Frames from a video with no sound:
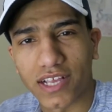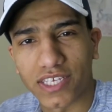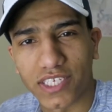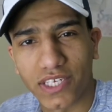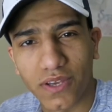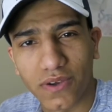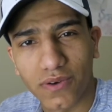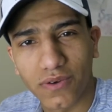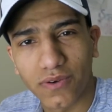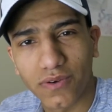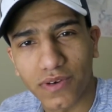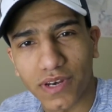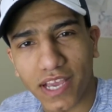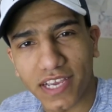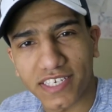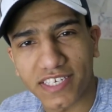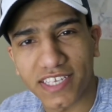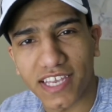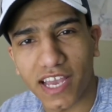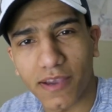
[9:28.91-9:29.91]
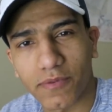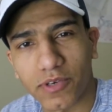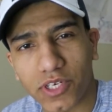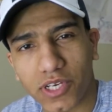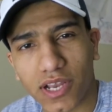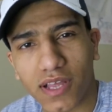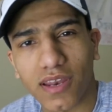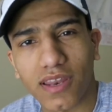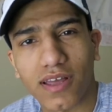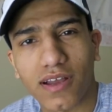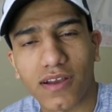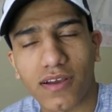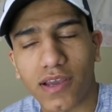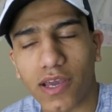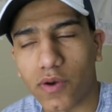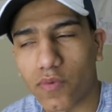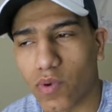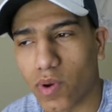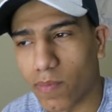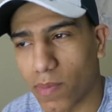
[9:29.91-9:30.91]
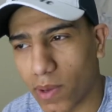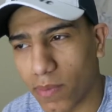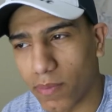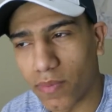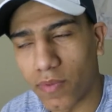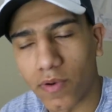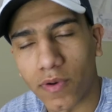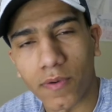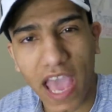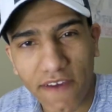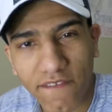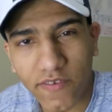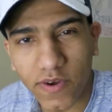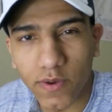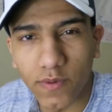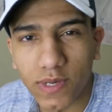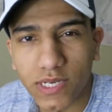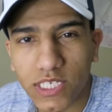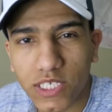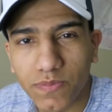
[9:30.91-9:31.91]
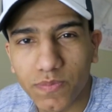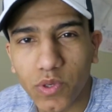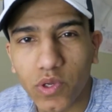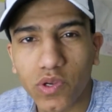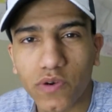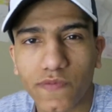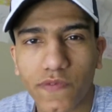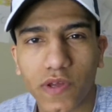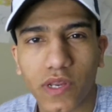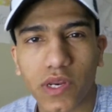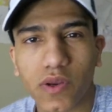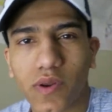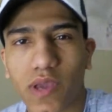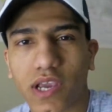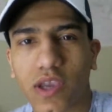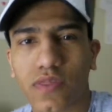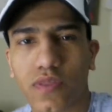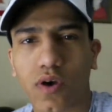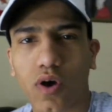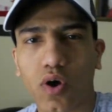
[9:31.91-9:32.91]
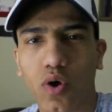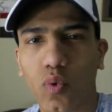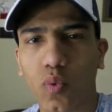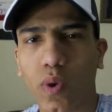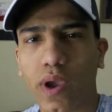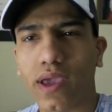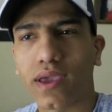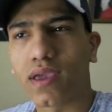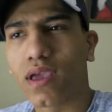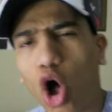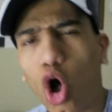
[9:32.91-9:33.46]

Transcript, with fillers: I'll see you next time inshallah. And remember, everyone is beautiful and unique in their own way.